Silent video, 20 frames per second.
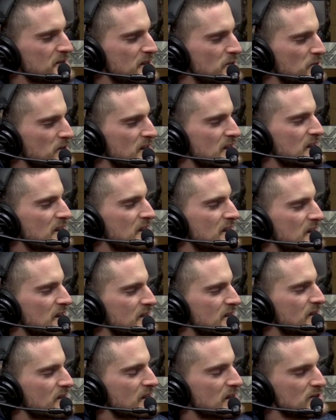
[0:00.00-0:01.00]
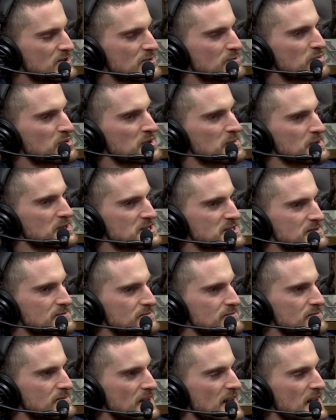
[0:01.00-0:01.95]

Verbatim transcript: But they want to get a gun that they can do pretty much